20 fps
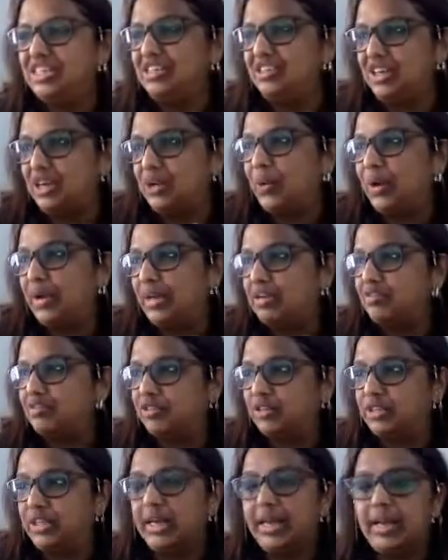required
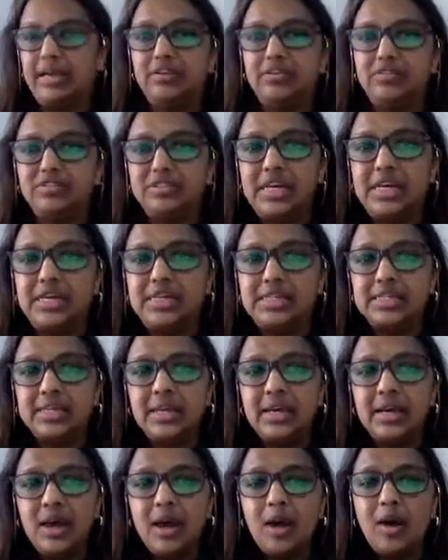for that kind of task.
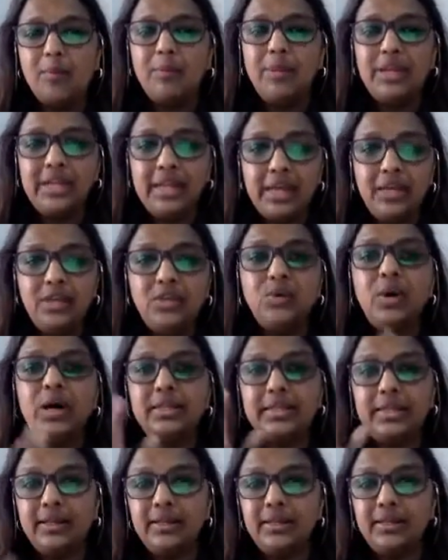But then you
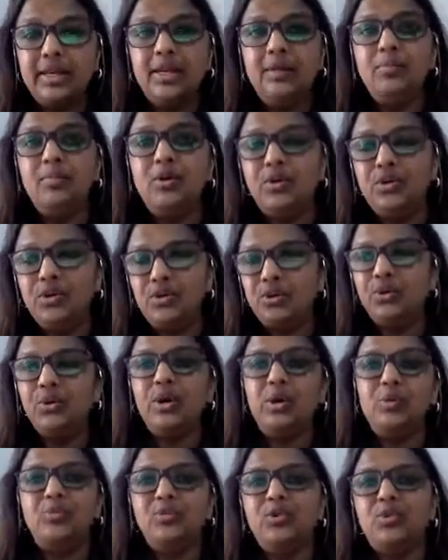tell him, oh, you go
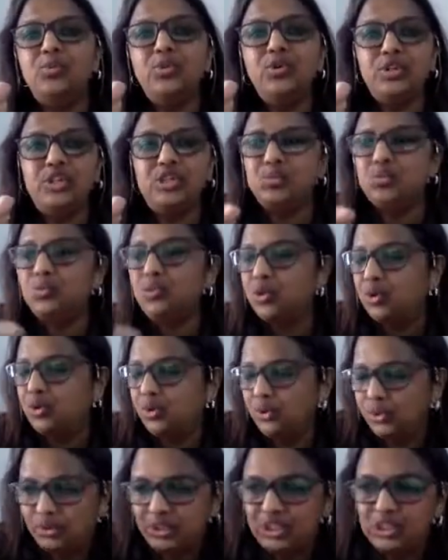and promote this book, go
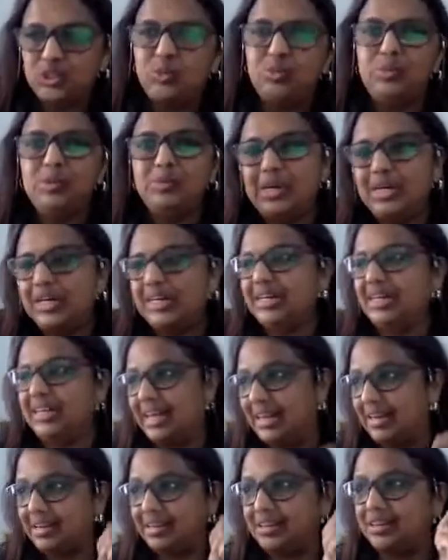to the supermarket
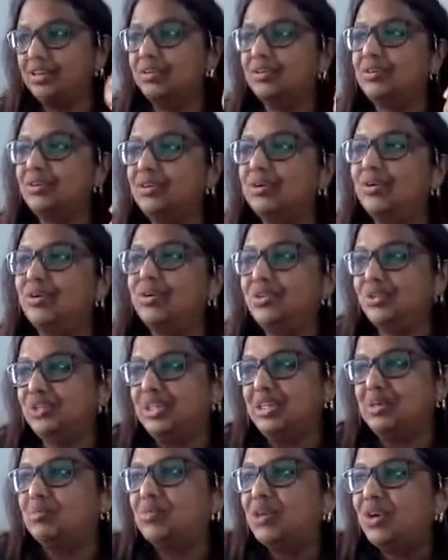and, or go to
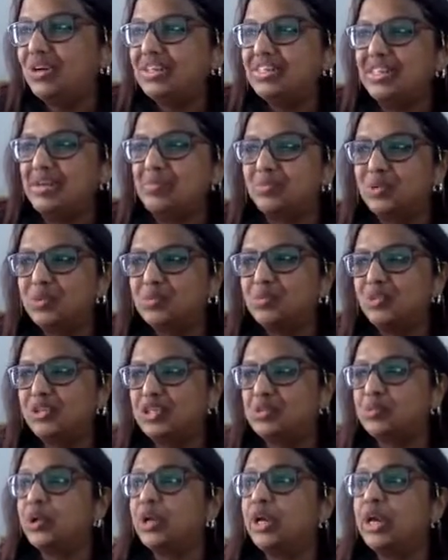the malls and promote this
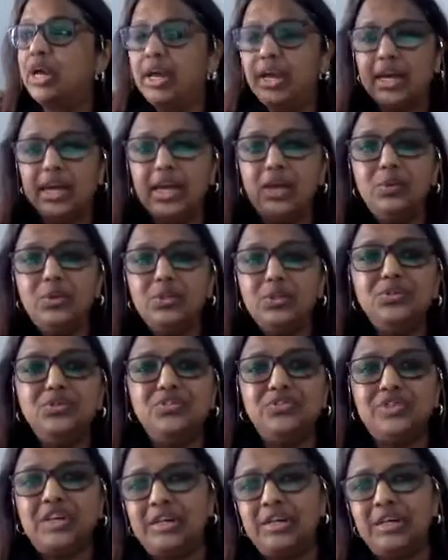book. He will do
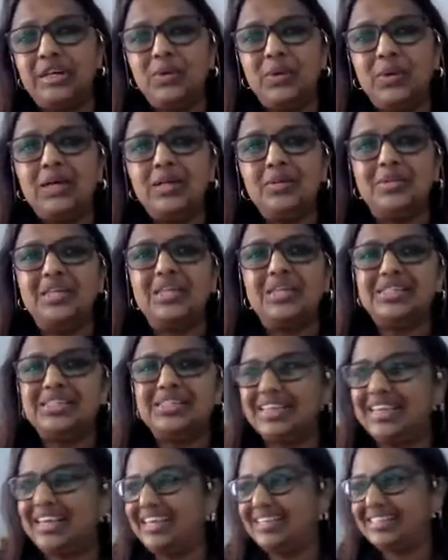very well because
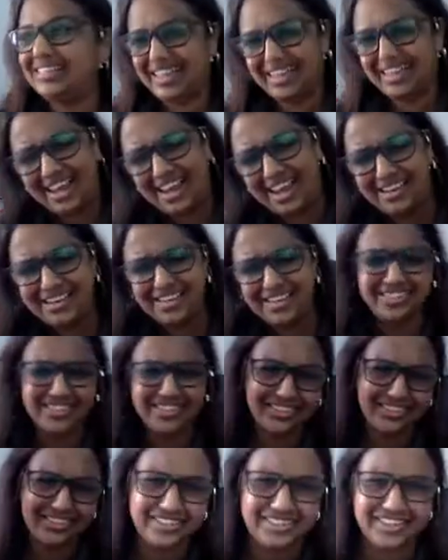he is that
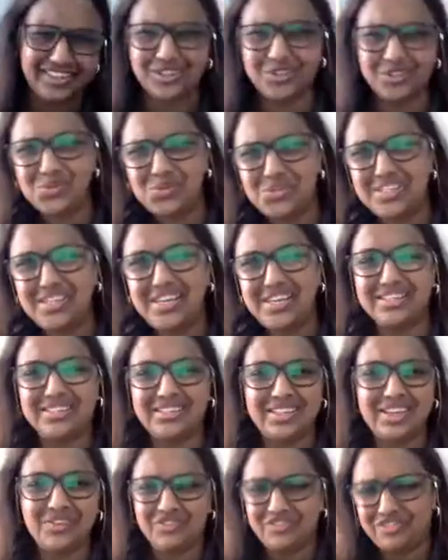energetic,
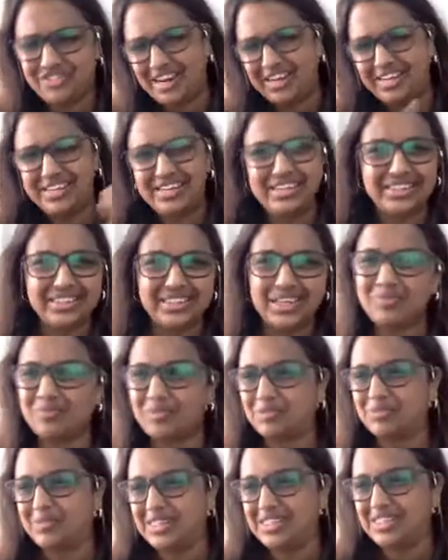enthusiastic, friendly type
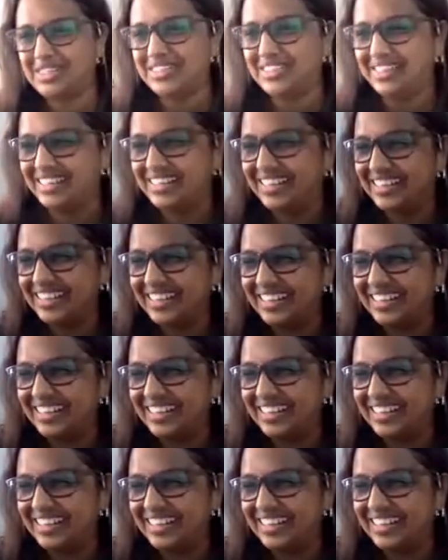of person.